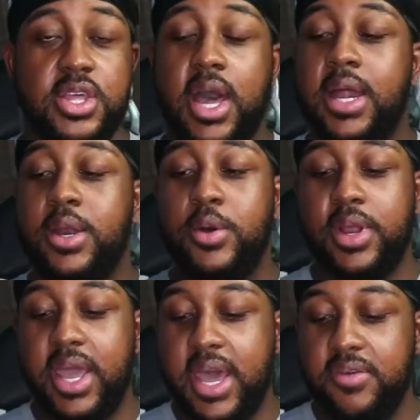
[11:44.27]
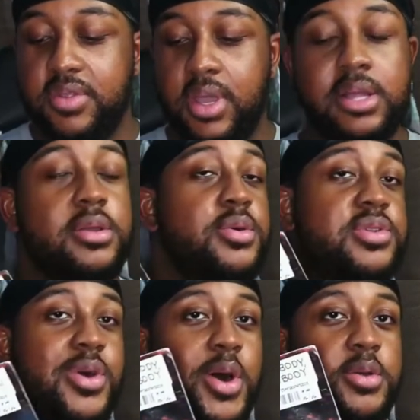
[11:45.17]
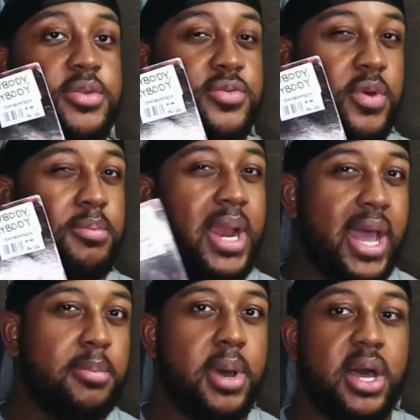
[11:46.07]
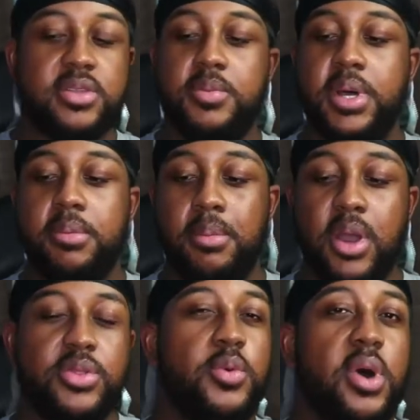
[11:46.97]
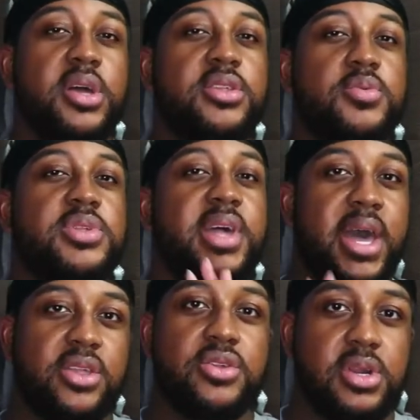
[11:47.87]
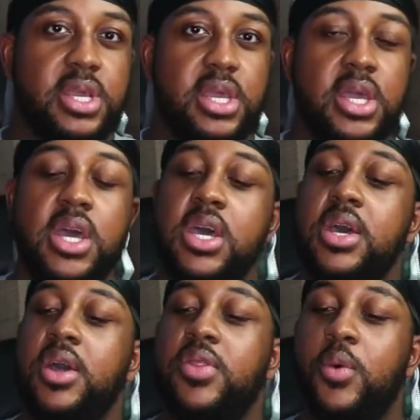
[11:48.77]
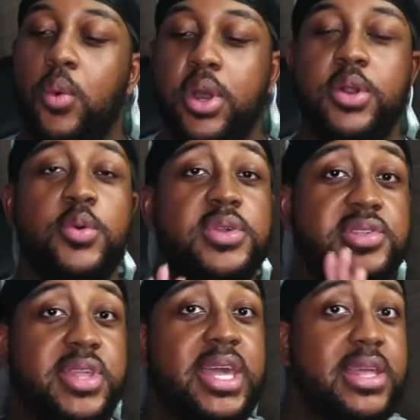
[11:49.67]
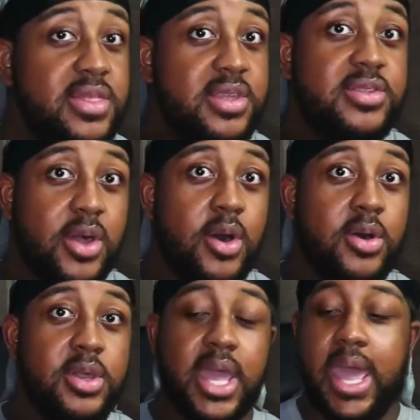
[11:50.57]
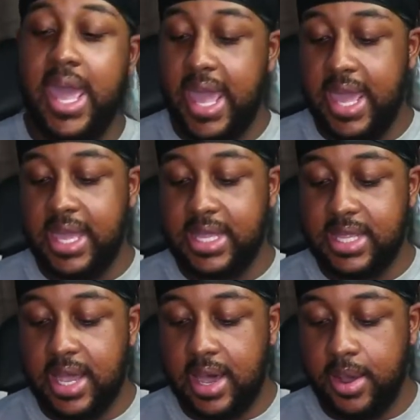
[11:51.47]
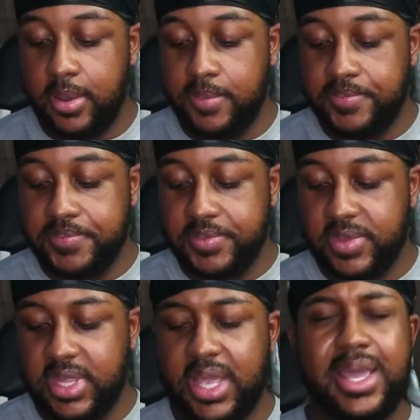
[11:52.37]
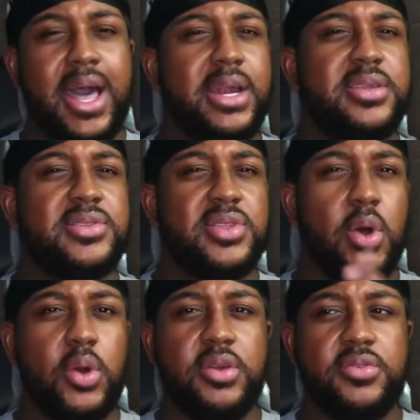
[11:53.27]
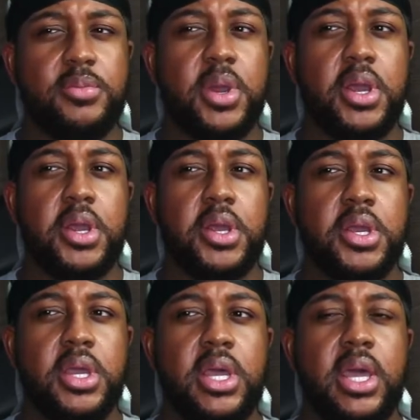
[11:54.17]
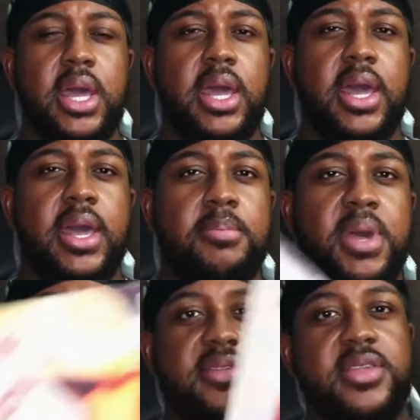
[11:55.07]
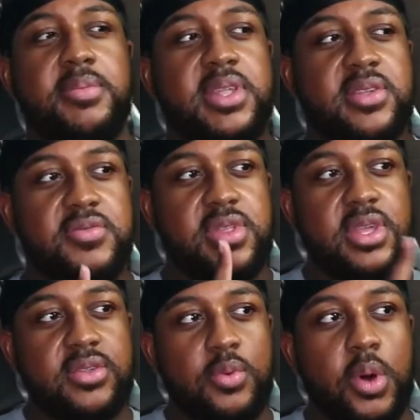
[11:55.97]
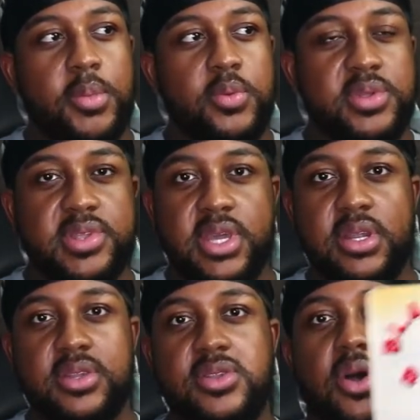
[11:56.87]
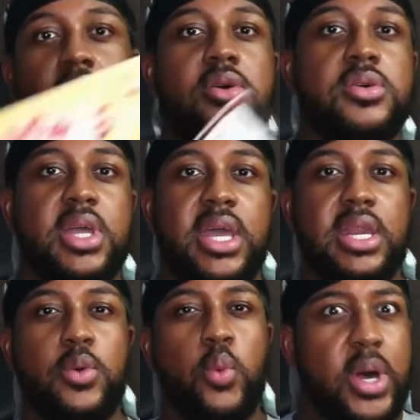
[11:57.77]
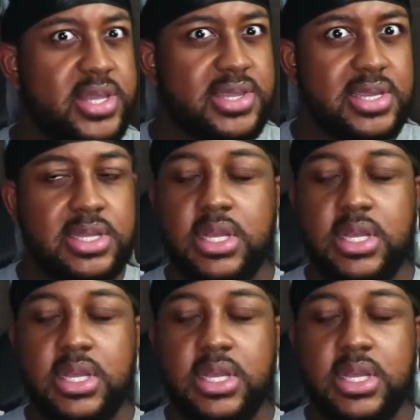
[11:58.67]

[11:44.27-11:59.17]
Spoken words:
I know it's called, it's from Black Box, but Martha Wash was actually the one who was singing this song, and they kind of stole it from her and made it seem as if this woman was singing a song, and it wasn't.